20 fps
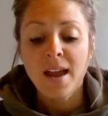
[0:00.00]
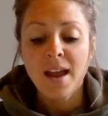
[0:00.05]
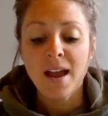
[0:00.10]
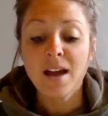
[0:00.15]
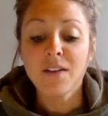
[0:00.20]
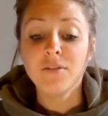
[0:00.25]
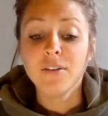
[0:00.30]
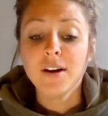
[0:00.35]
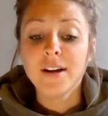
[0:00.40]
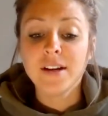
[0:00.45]

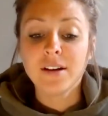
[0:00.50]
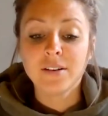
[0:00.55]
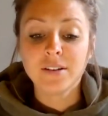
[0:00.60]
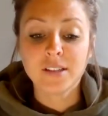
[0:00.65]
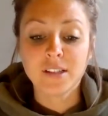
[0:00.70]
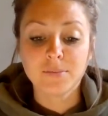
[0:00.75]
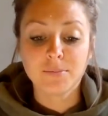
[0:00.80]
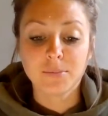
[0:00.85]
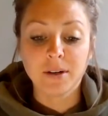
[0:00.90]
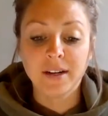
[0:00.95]
Every year
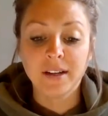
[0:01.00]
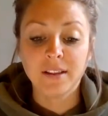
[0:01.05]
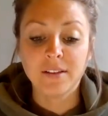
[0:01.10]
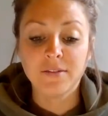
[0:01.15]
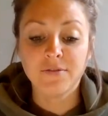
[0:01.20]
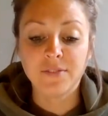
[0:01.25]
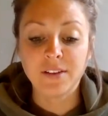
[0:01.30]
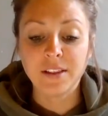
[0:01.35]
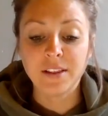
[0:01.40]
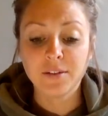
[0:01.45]
in spring, the
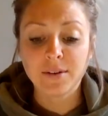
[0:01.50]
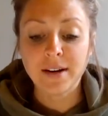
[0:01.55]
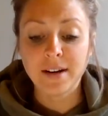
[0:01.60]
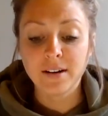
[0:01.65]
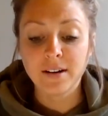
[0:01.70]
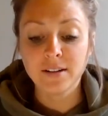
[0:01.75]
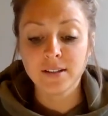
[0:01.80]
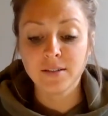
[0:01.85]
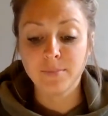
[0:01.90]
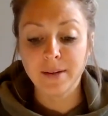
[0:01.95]
5th
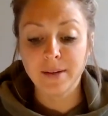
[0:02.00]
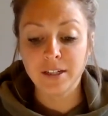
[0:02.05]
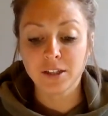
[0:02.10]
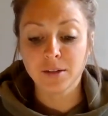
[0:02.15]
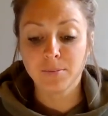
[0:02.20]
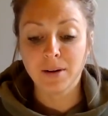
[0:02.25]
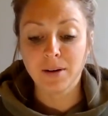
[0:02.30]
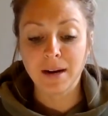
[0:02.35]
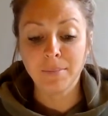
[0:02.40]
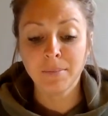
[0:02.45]
graders of Beecher
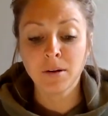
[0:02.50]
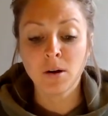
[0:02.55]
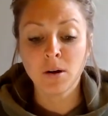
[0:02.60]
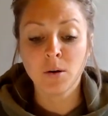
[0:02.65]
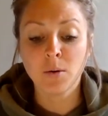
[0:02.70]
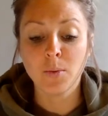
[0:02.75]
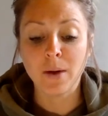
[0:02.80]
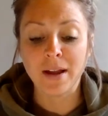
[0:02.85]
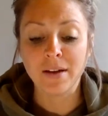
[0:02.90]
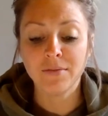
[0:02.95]
Prep go
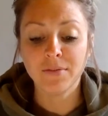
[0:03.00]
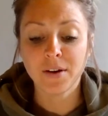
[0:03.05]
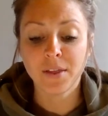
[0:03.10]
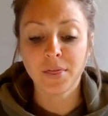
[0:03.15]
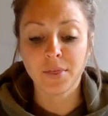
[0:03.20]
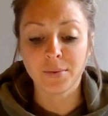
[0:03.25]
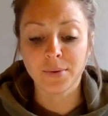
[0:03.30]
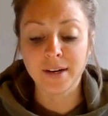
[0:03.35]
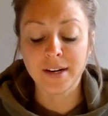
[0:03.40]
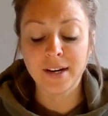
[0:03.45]
away for
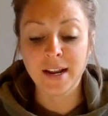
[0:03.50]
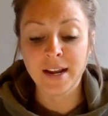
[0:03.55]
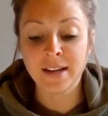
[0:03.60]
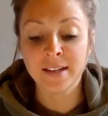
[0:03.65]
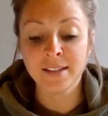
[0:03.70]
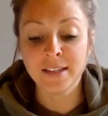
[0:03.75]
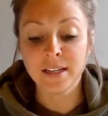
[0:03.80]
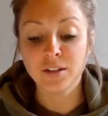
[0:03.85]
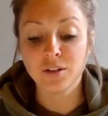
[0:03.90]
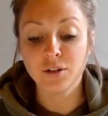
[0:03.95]
3
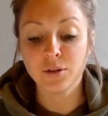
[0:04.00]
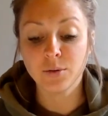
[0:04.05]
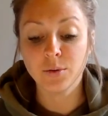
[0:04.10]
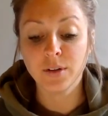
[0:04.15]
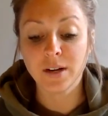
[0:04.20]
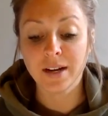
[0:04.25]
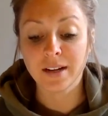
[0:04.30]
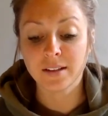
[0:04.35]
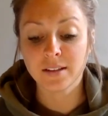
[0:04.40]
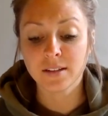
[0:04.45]
days and 2
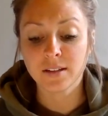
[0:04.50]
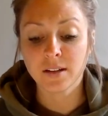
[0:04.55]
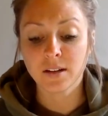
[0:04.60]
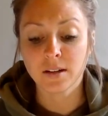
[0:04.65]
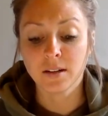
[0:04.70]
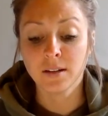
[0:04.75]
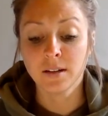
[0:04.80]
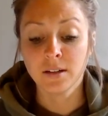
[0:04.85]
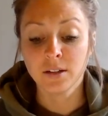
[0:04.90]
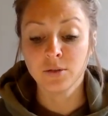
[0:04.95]
nights
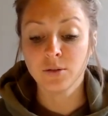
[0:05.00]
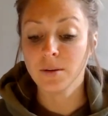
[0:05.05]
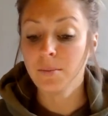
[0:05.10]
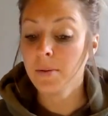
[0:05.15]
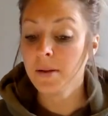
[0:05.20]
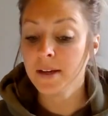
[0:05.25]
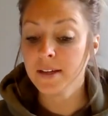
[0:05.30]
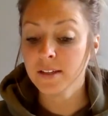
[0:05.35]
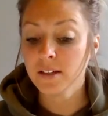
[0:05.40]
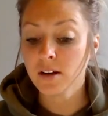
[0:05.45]
to a
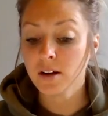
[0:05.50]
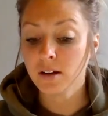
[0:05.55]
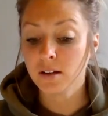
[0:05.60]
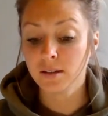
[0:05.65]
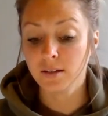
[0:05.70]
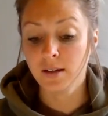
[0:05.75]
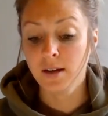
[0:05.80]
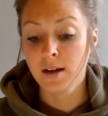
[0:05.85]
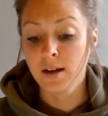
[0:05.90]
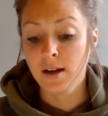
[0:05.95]
place
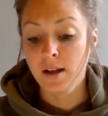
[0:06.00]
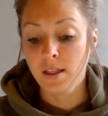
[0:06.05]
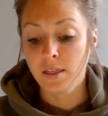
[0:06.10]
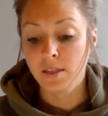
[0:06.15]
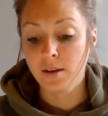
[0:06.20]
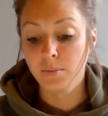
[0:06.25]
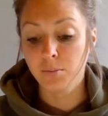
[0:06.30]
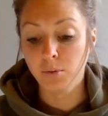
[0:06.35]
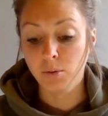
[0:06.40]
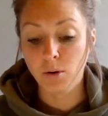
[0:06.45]
called
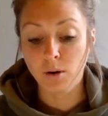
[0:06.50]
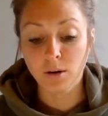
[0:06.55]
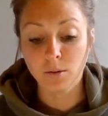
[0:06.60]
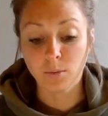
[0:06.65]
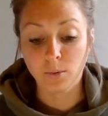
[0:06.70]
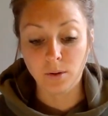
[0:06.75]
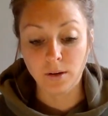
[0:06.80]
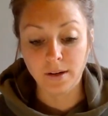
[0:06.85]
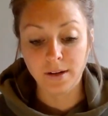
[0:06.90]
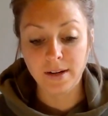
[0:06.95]
the
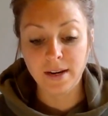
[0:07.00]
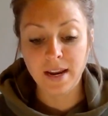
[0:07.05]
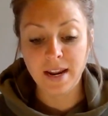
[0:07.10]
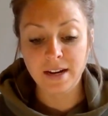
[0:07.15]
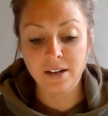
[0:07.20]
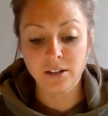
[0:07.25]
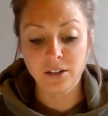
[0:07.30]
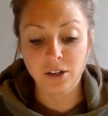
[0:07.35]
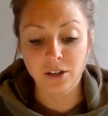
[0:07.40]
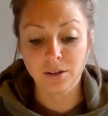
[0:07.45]
Broarwood
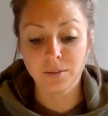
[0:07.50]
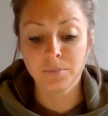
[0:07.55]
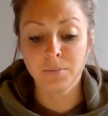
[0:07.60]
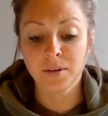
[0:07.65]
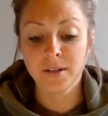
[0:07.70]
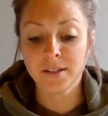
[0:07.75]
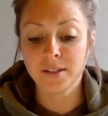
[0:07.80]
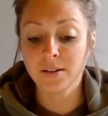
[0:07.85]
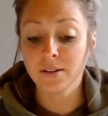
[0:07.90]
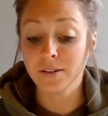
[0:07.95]
Nature
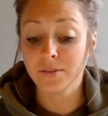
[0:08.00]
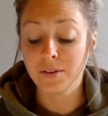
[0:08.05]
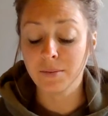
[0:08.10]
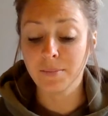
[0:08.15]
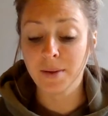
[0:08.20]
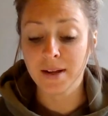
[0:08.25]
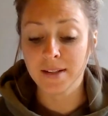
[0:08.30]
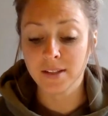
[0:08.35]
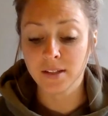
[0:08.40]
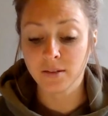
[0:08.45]
Preserve in
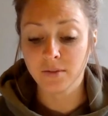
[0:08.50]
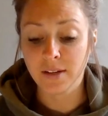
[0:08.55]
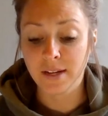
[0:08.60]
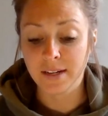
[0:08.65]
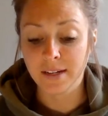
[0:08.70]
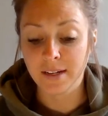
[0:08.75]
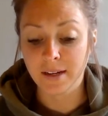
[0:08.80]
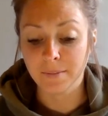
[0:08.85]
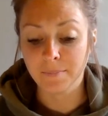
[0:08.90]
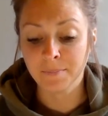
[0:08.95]

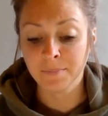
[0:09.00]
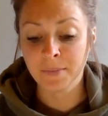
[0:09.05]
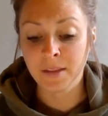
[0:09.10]
Pennsylvania.